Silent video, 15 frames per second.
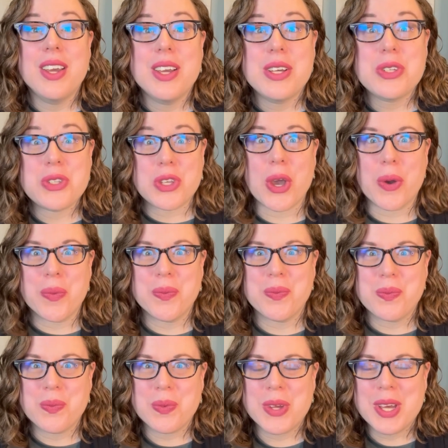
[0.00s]
So,
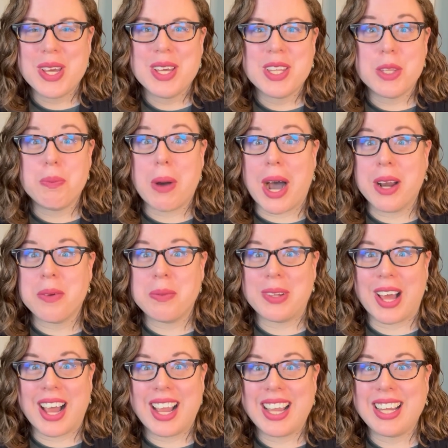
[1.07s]
the bottom
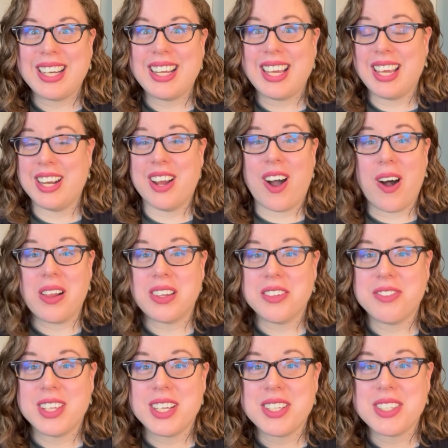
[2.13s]
line in all of
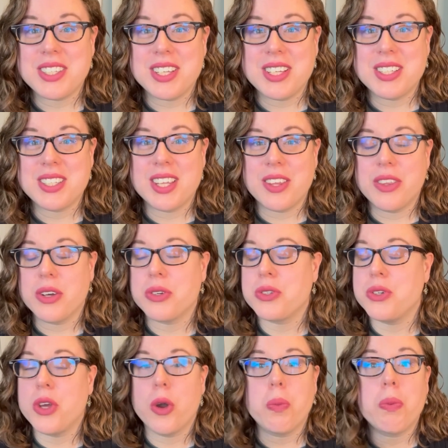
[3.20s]
this is that there's
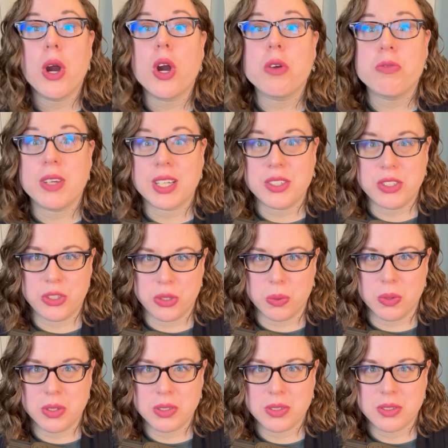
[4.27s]
no perfect
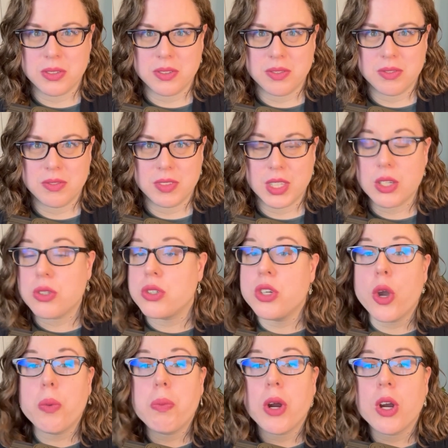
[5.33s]
tools. There's
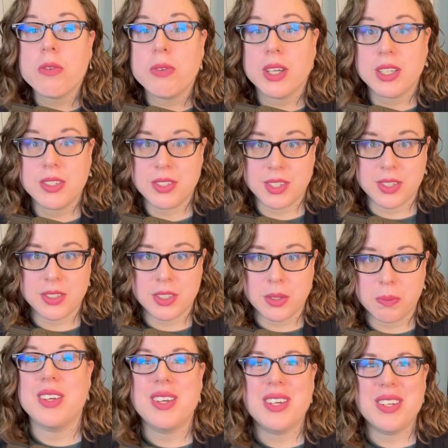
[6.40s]
no perfect
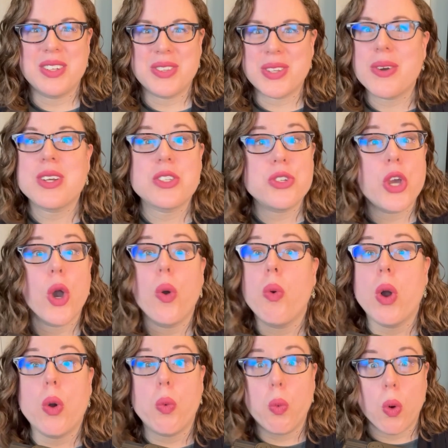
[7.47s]
system. There is
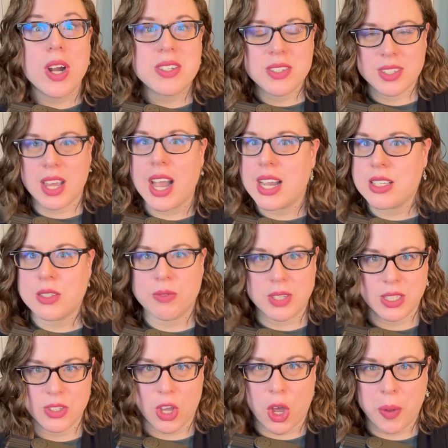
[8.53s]
no one size
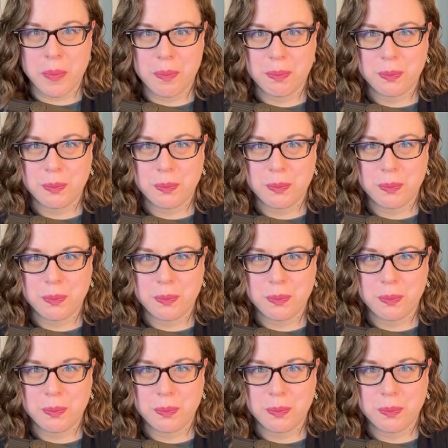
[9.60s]
fits all.